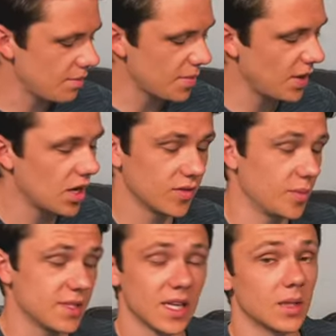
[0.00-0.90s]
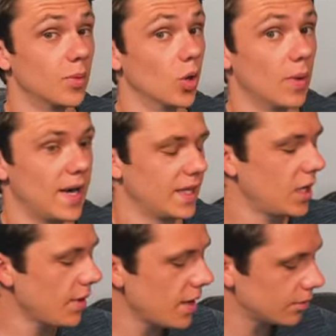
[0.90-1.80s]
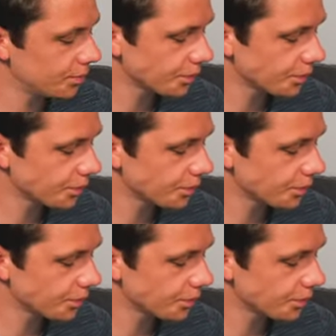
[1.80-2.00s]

It might be hard for them to get the ball wide anyway.